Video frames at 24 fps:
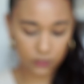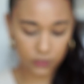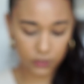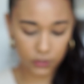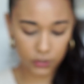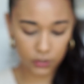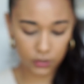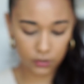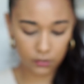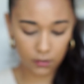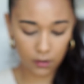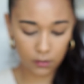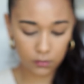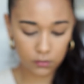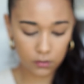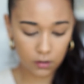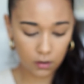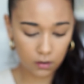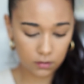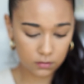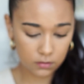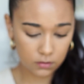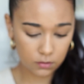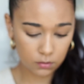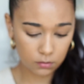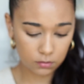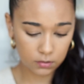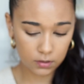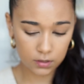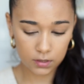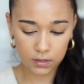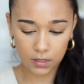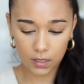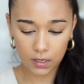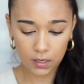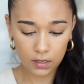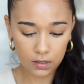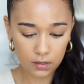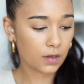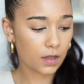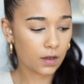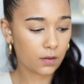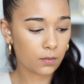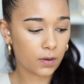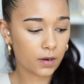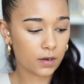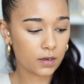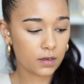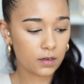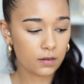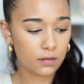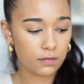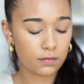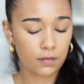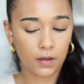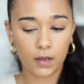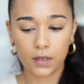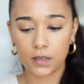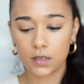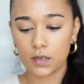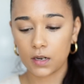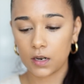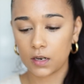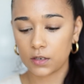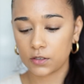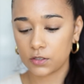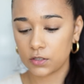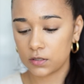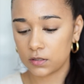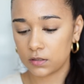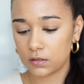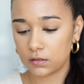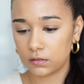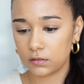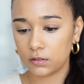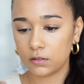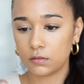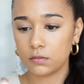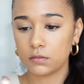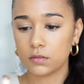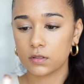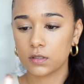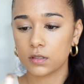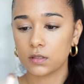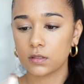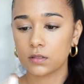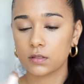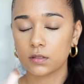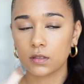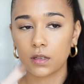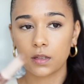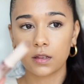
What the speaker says: Duo Contour Stick. I wonder if I can actually still use this.